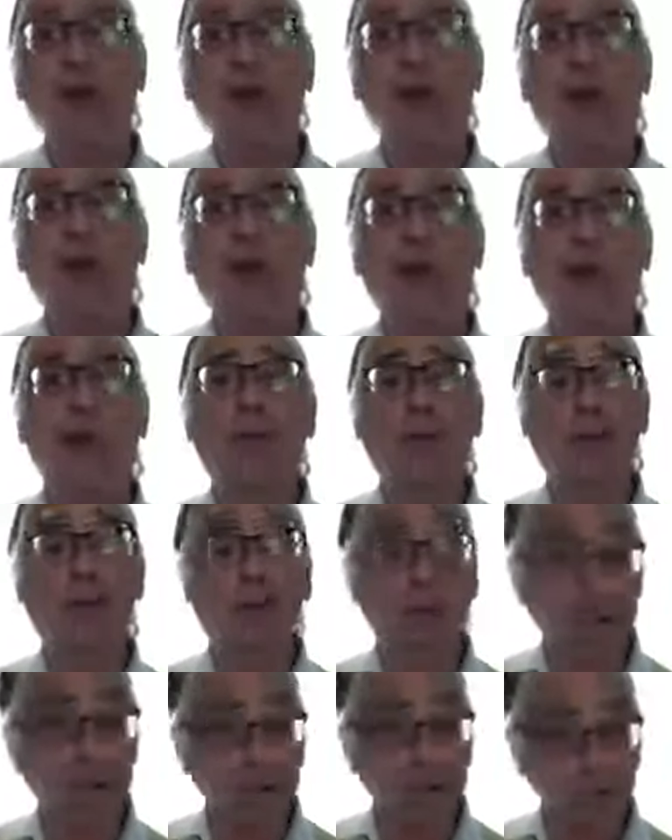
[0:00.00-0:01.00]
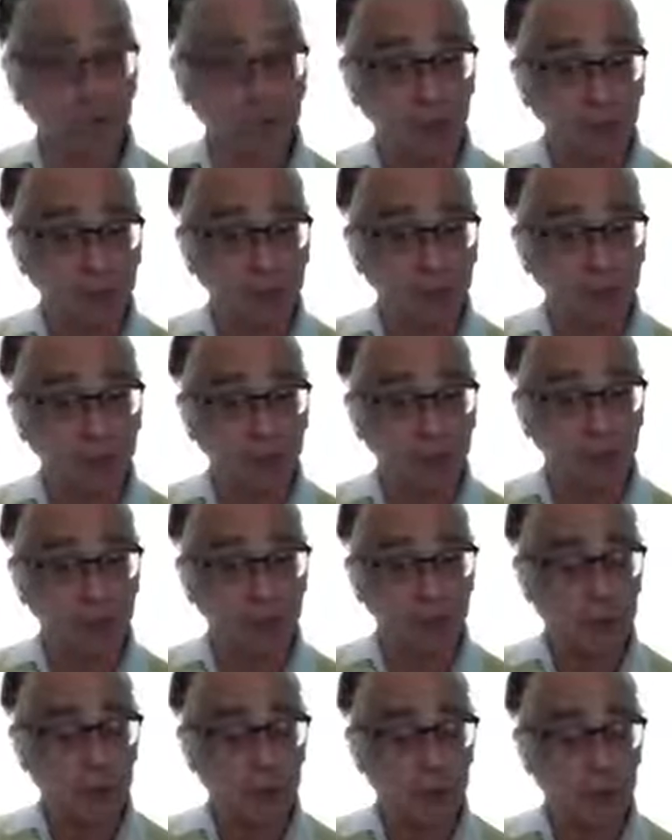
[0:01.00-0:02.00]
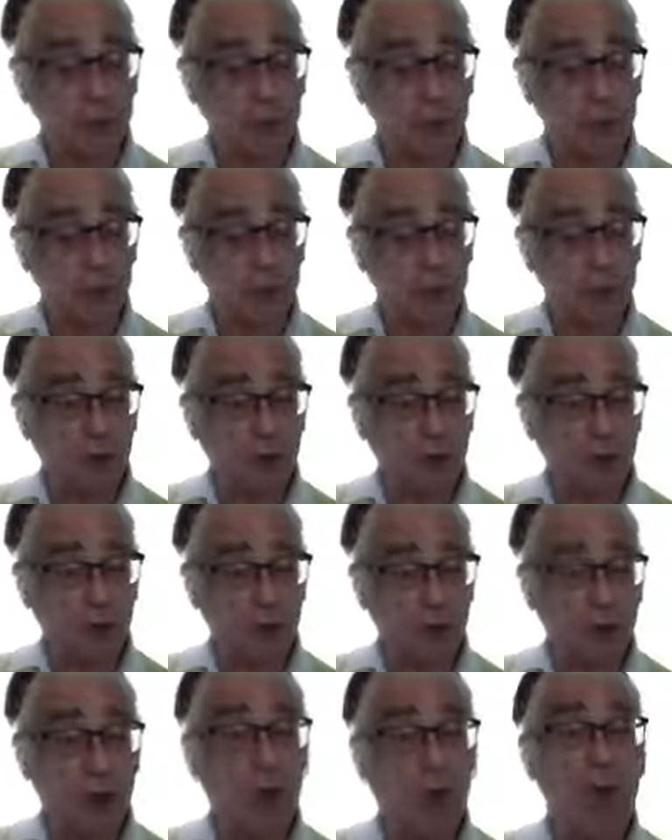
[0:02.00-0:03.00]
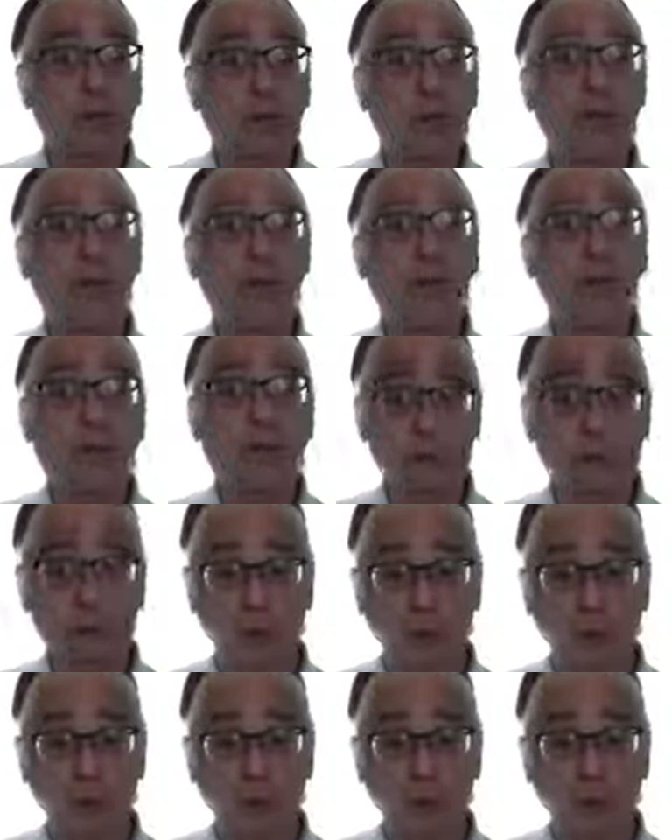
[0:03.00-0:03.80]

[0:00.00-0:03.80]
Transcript: But these sulfur-rich foods,